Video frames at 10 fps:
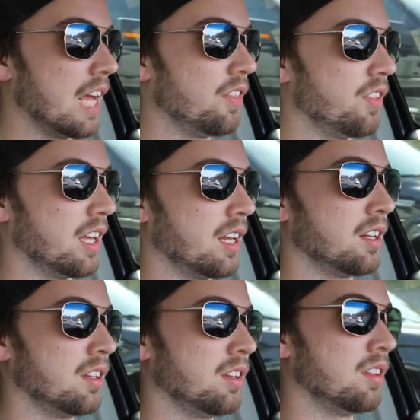And
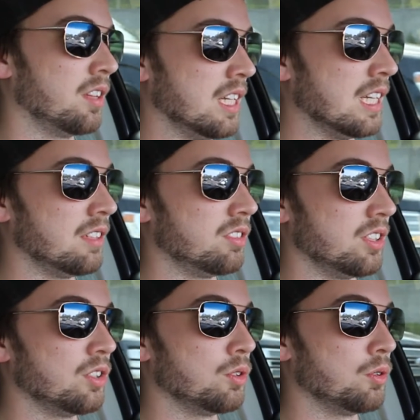then the
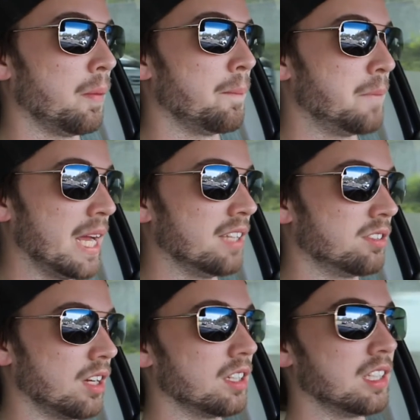ECU,
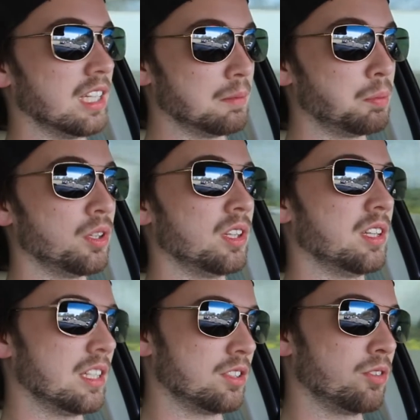based on the input it
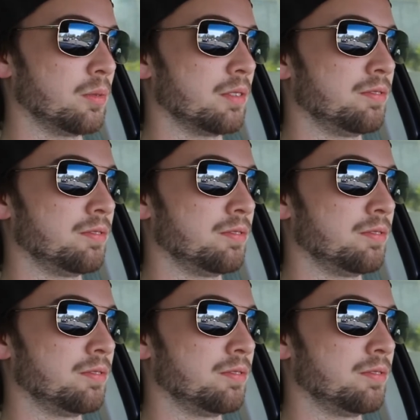gets from the